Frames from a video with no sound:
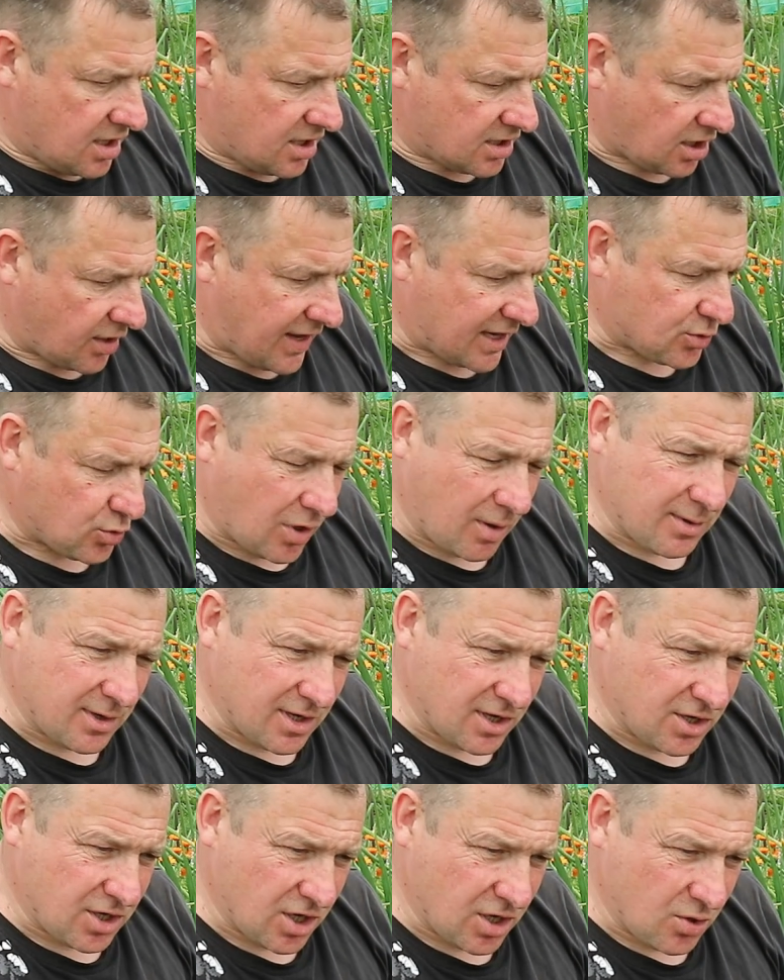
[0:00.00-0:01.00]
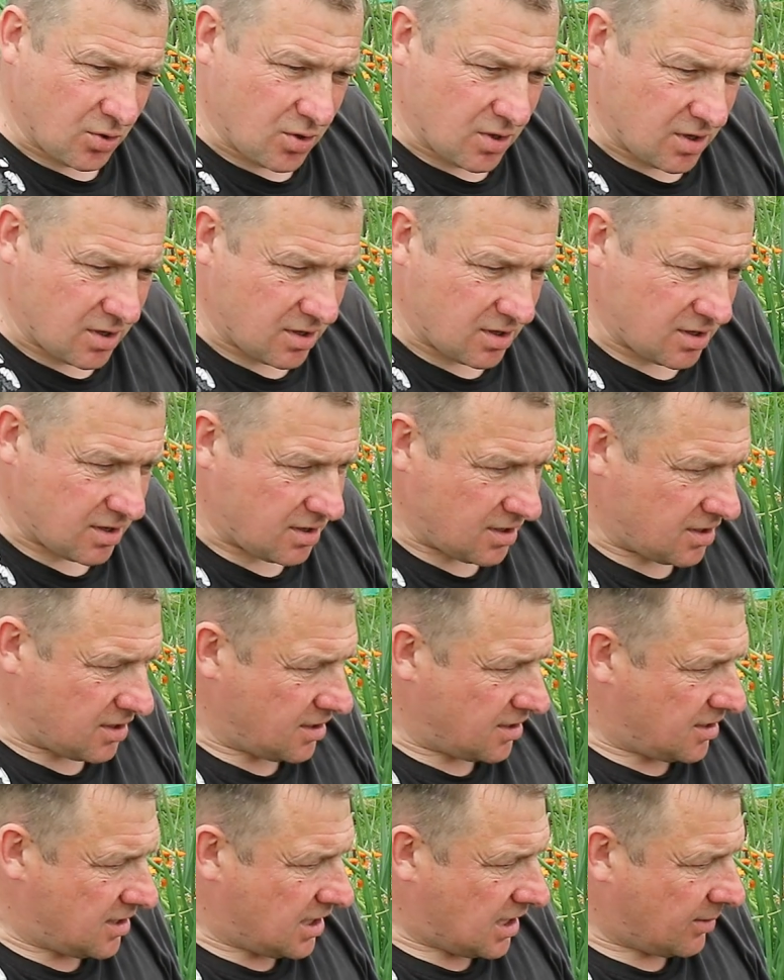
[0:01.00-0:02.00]
So that's what I'm going to do.
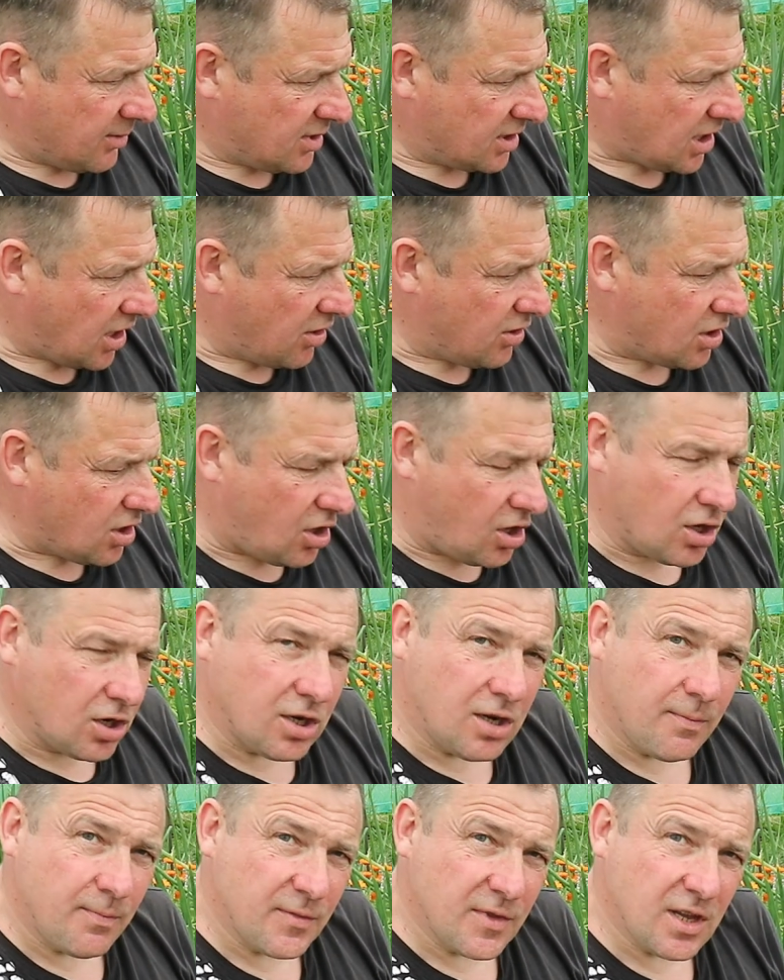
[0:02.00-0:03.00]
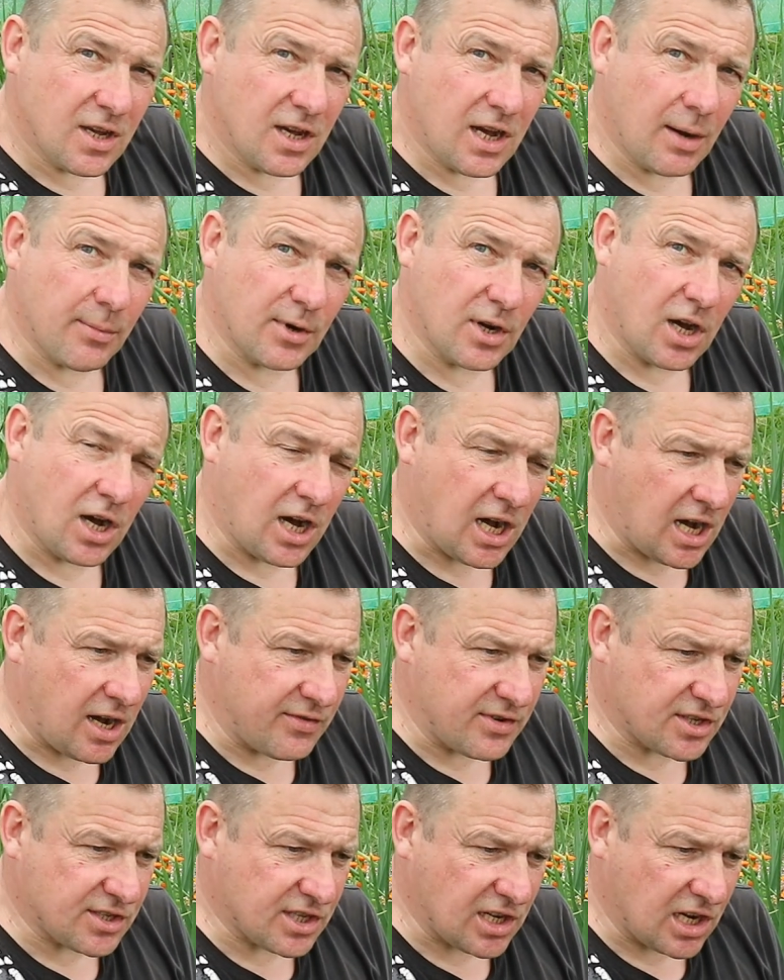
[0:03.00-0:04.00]
I'm going to go along, I'm going to
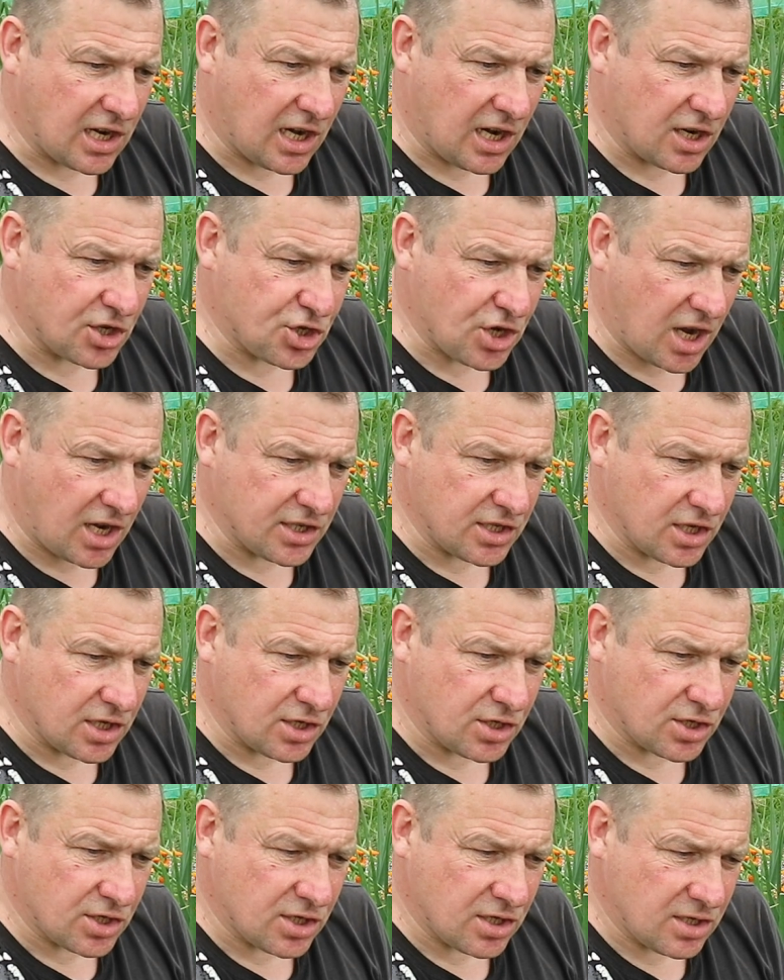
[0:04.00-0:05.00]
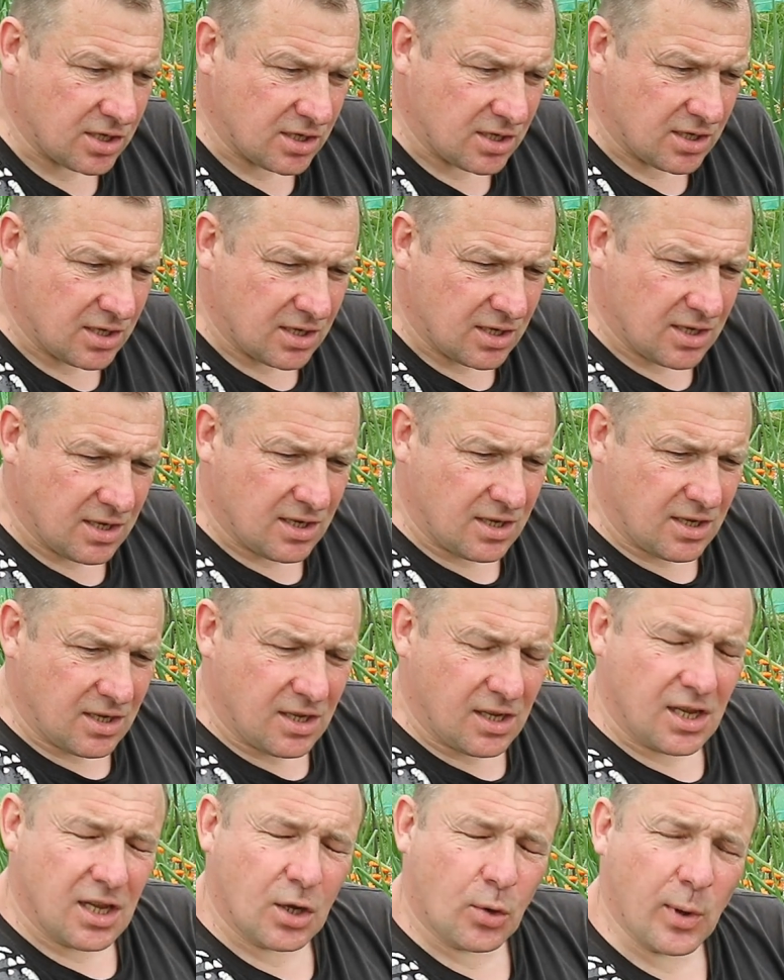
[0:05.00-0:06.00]
harvest the larger onions,
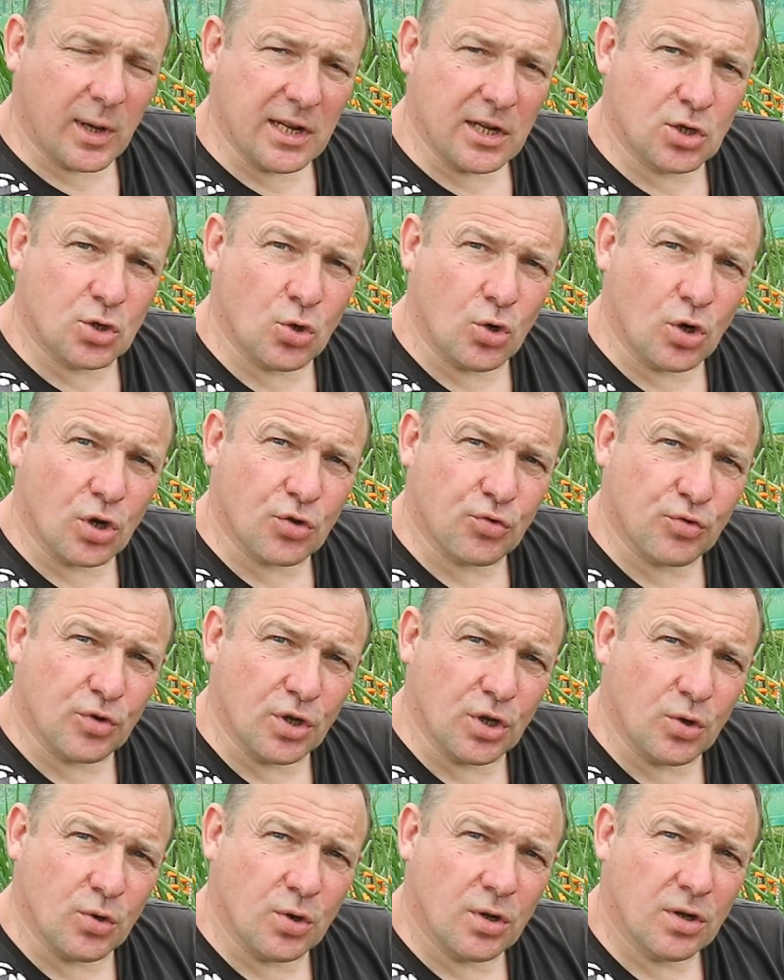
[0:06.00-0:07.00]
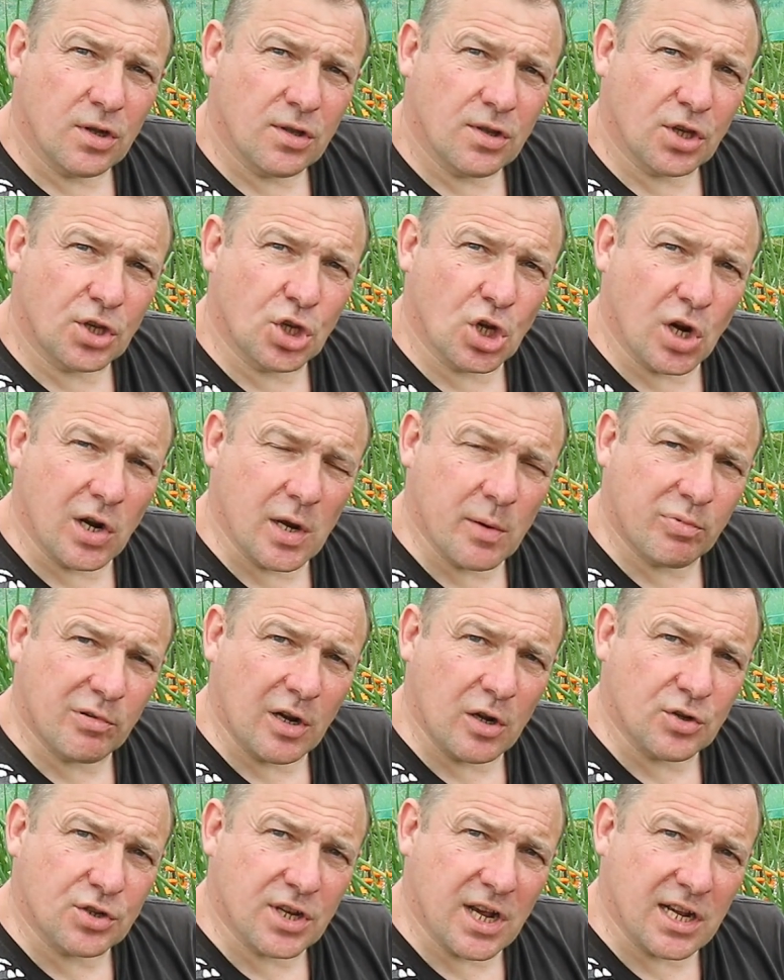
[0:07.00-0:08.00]
quickly talk through the curing
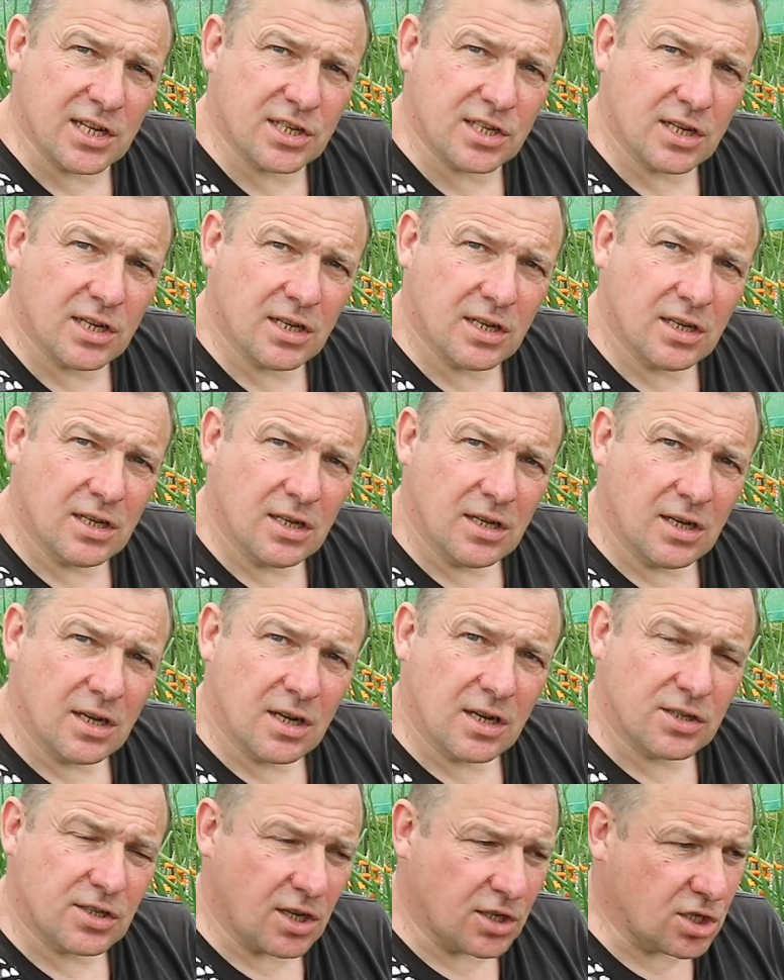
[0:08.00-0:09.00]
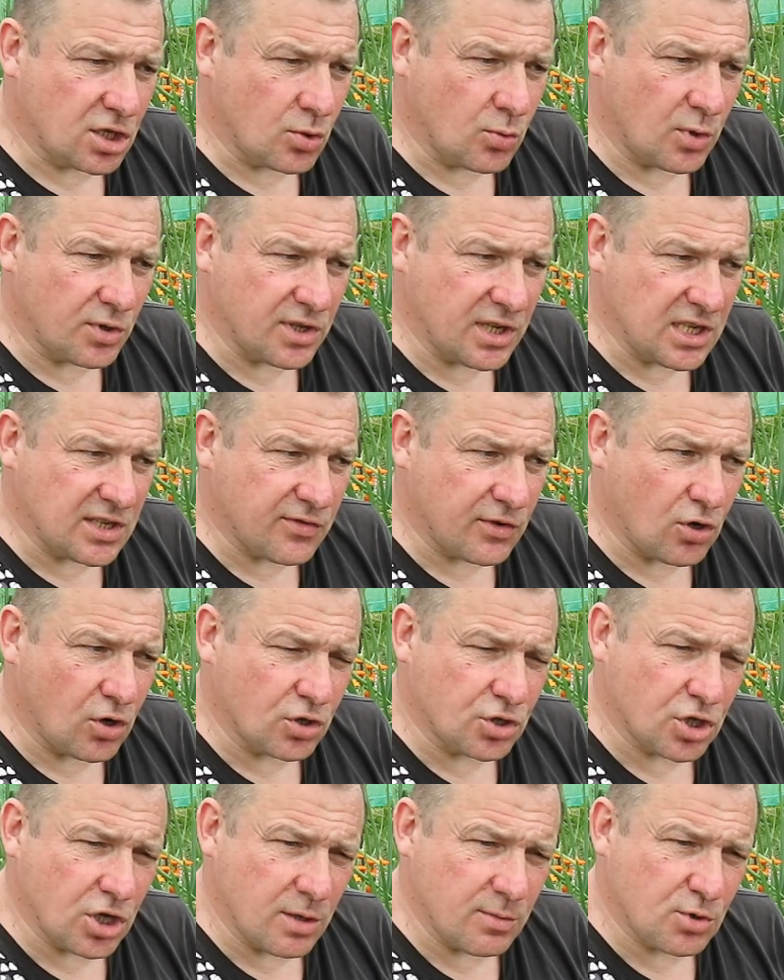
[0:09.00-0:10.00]
process, so I do want these for
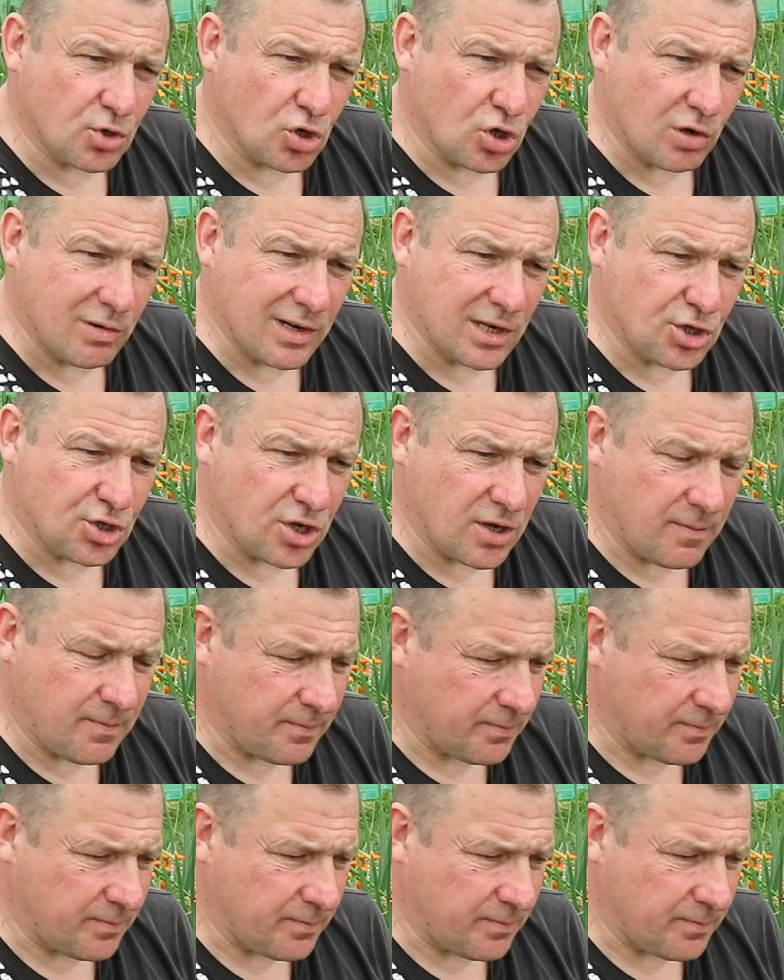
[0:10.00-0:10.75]
long-term storage,